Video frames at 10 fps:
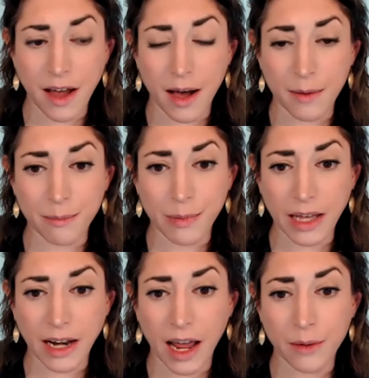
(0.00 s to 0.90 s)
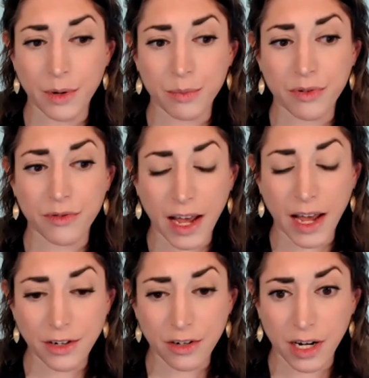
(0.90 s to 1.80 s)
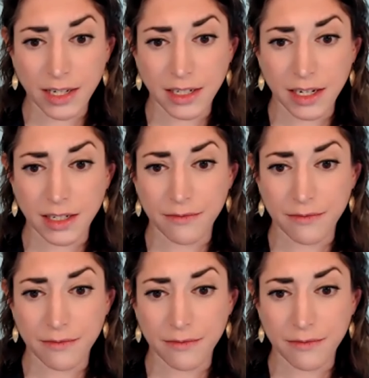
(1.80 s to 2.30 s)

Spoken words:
But I will provide your contact